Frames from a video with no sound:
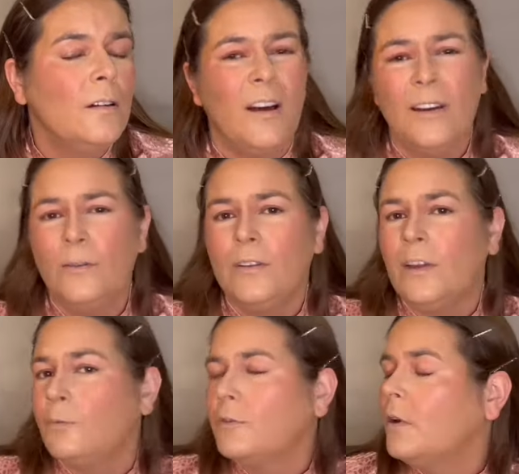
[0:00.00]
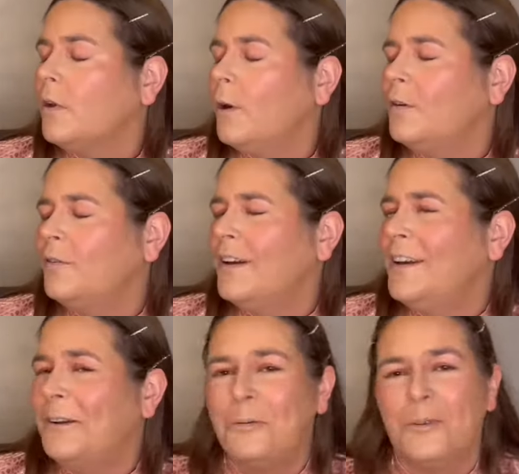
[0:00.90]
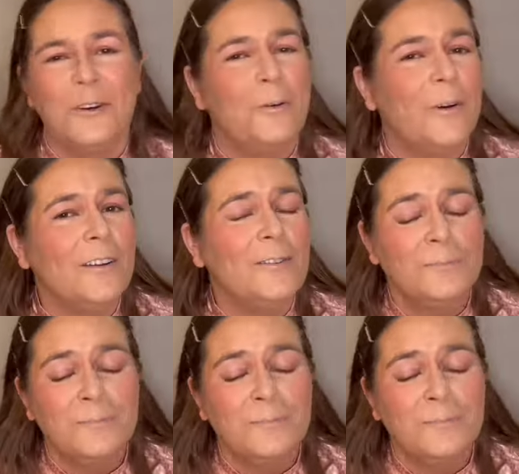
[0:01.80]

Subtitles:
I don't think that was a long video, but oh well.